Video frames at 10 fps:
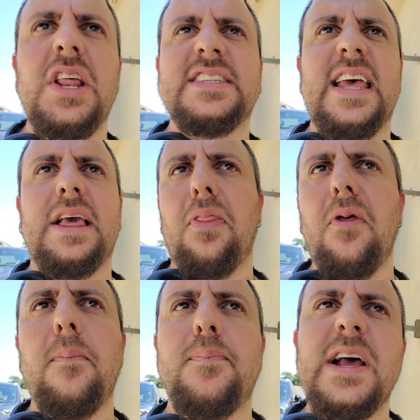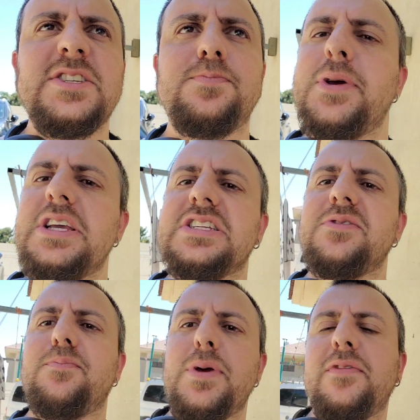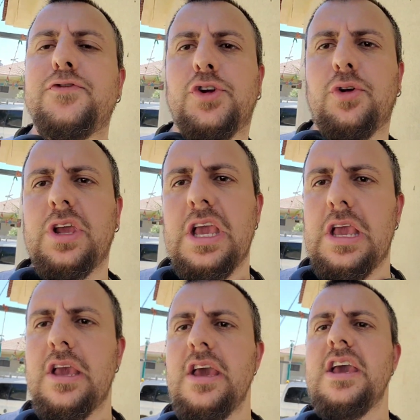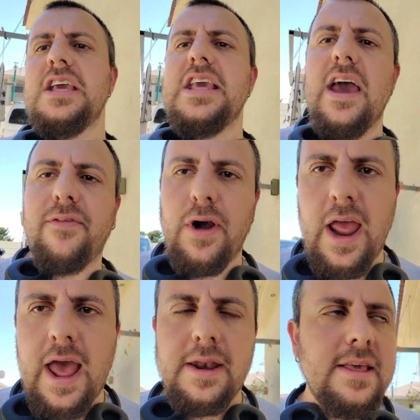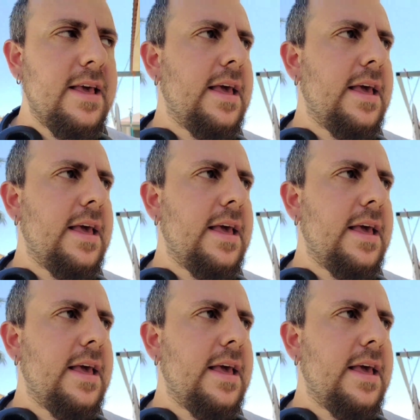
It's like the best piece of beef jerky you ever had